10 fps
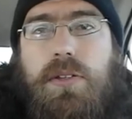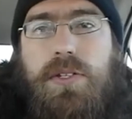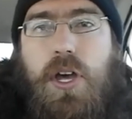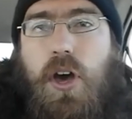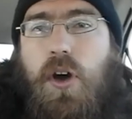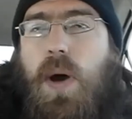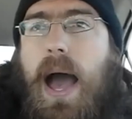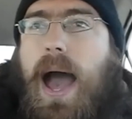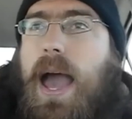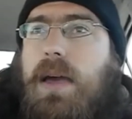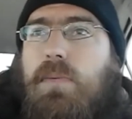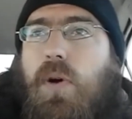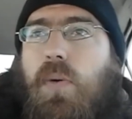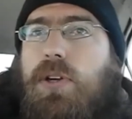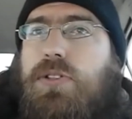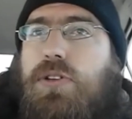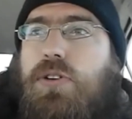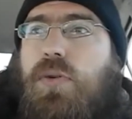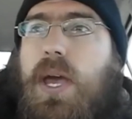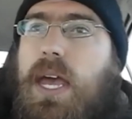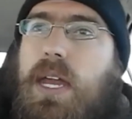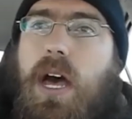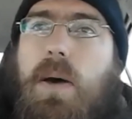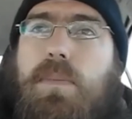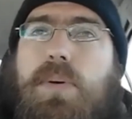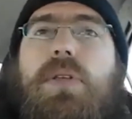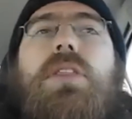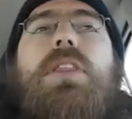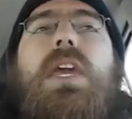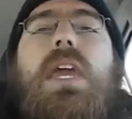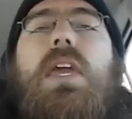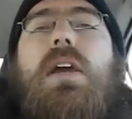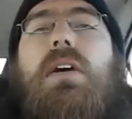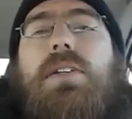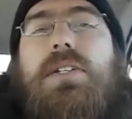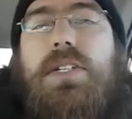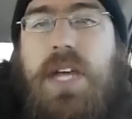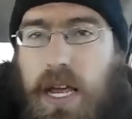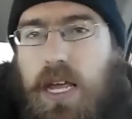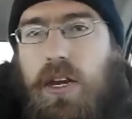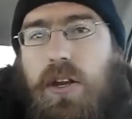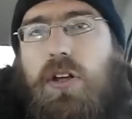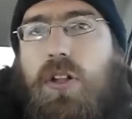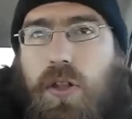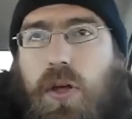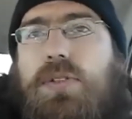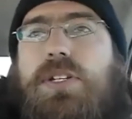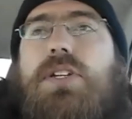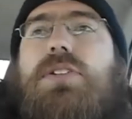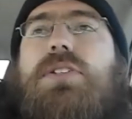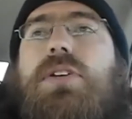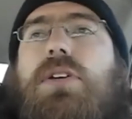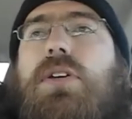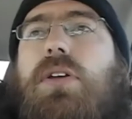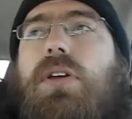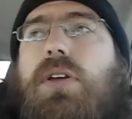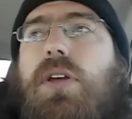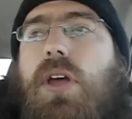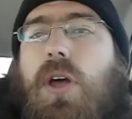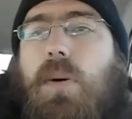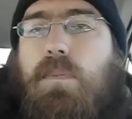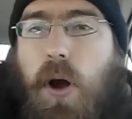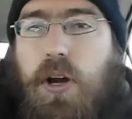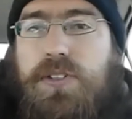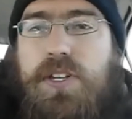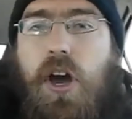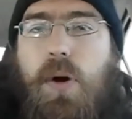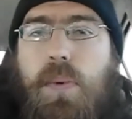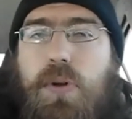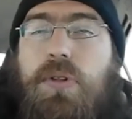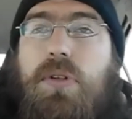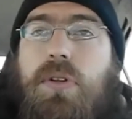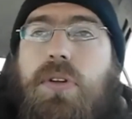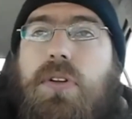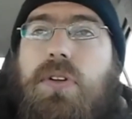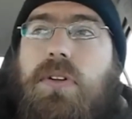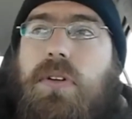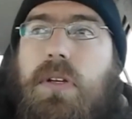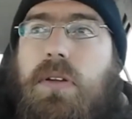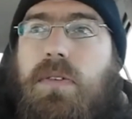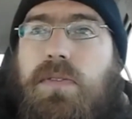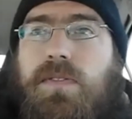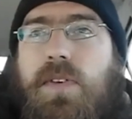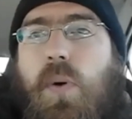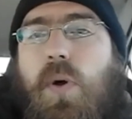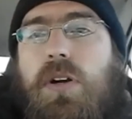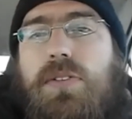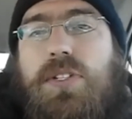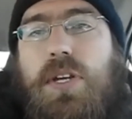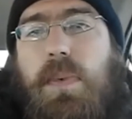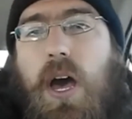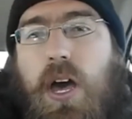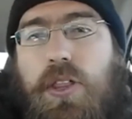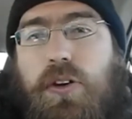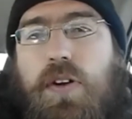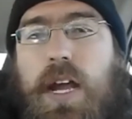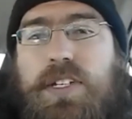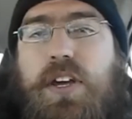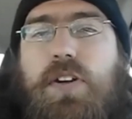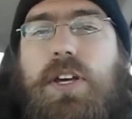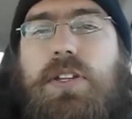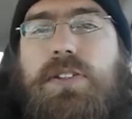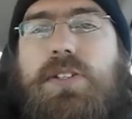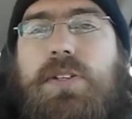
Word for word: So I am going to hit up the second closest Barnes and Noble for some other Criterions.